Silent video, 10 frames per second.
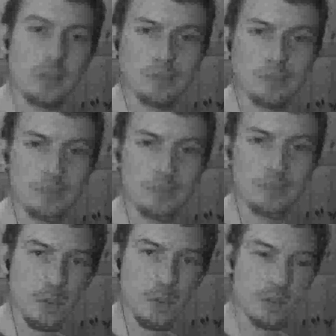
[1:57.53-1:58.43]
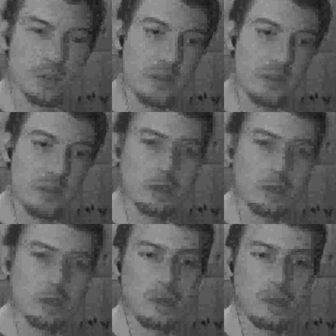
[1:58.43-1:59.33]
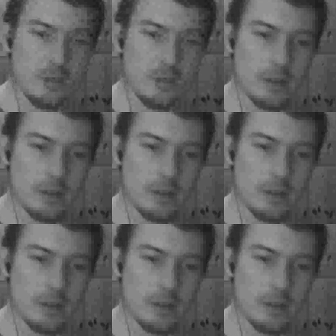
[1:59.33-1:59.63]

or the survival or the the, the